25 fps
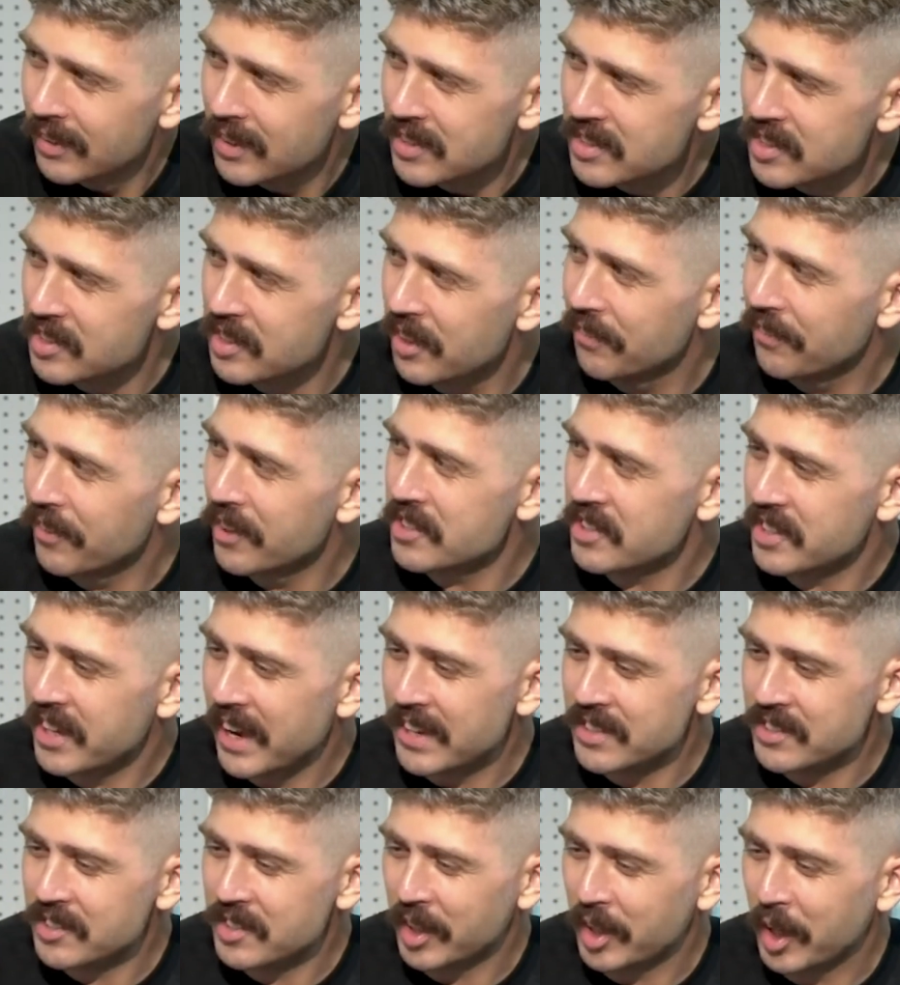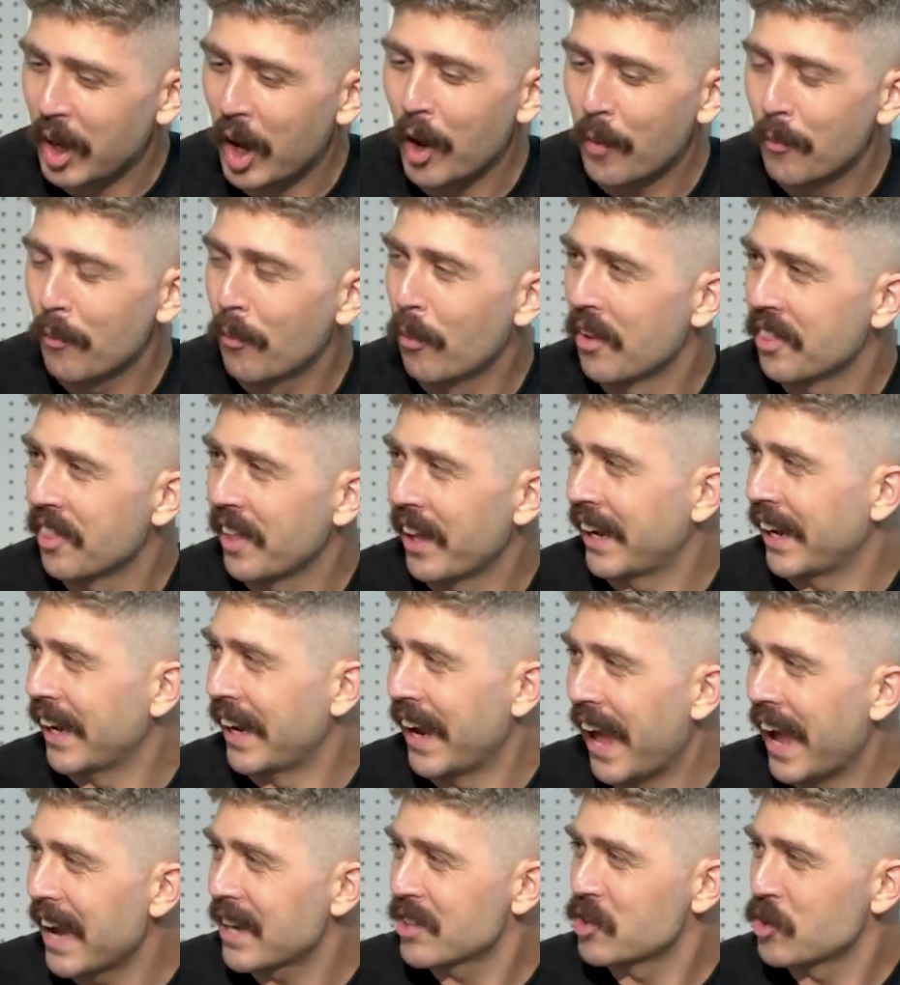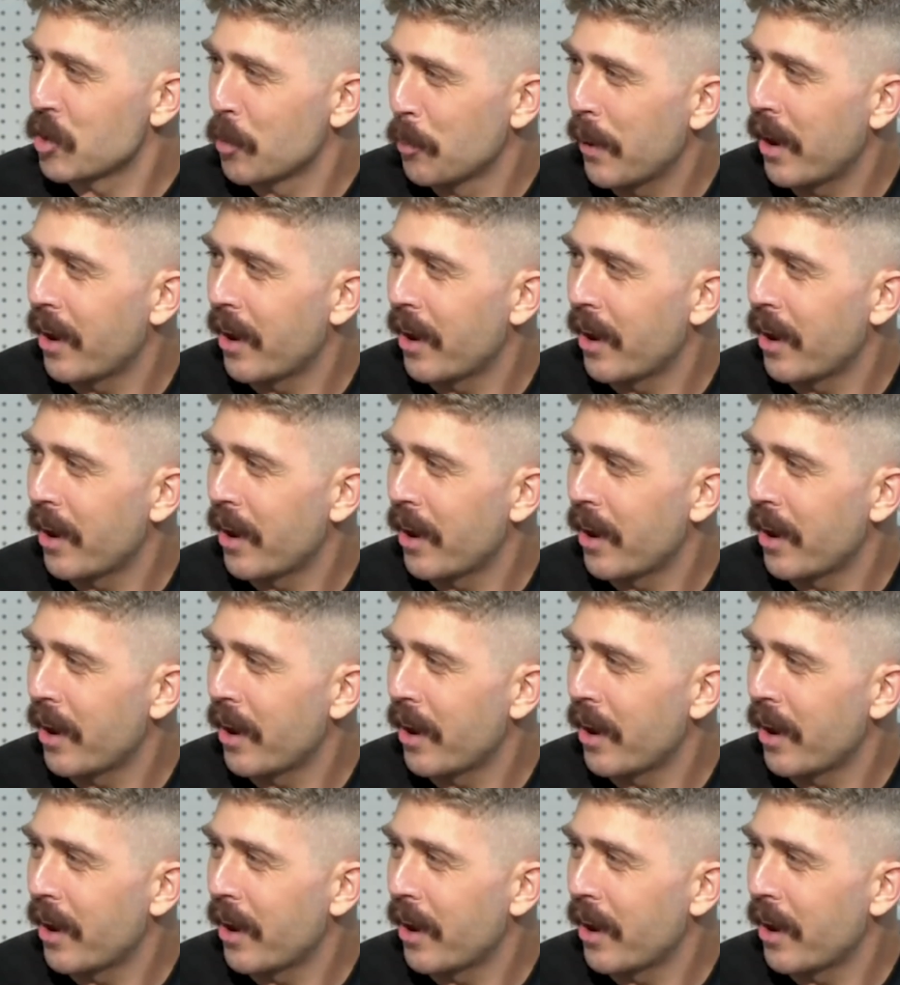on other influential artists and